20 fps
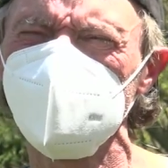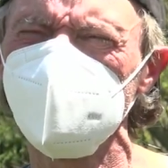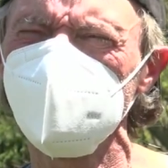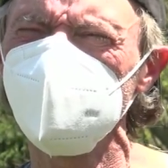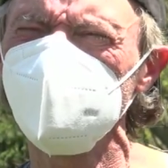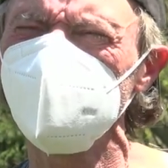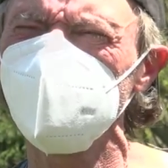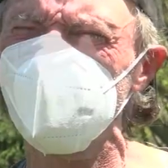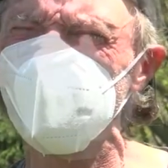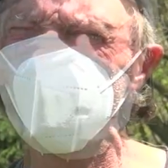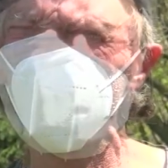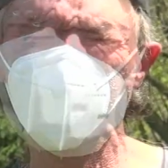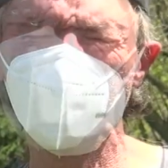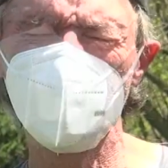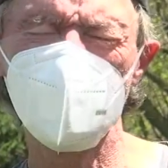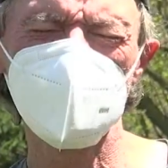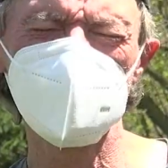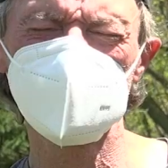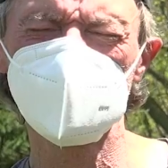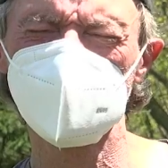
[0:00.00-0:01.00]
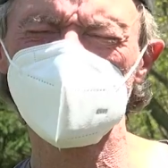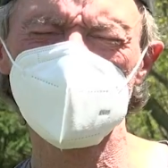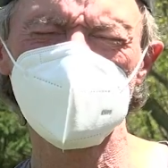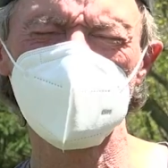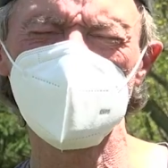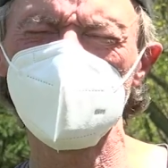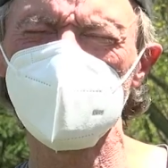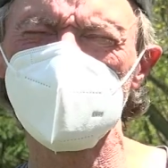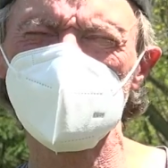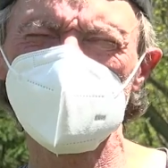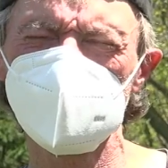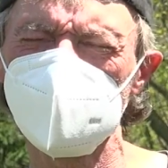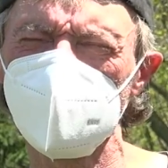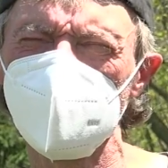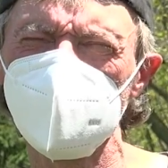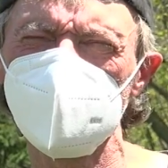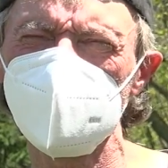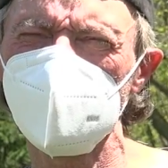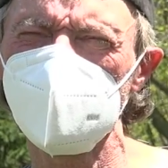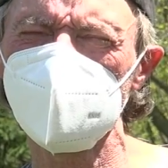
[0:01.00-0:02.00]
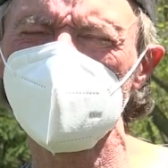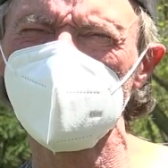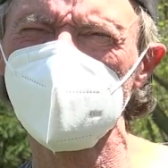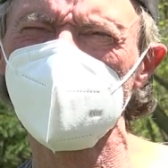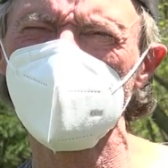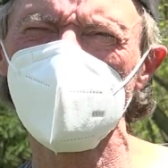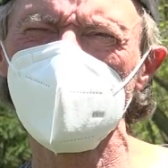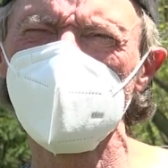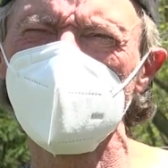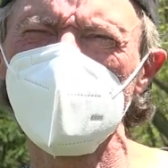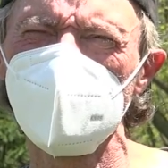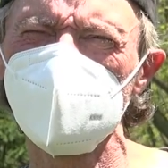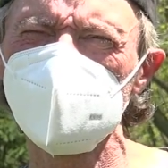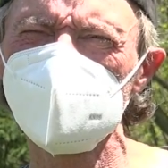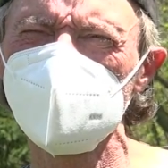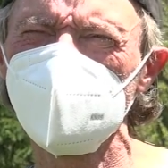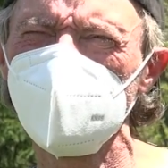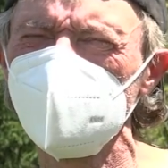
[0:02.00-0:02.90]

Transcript: need. It's just going to be the same thing. They're going to bounce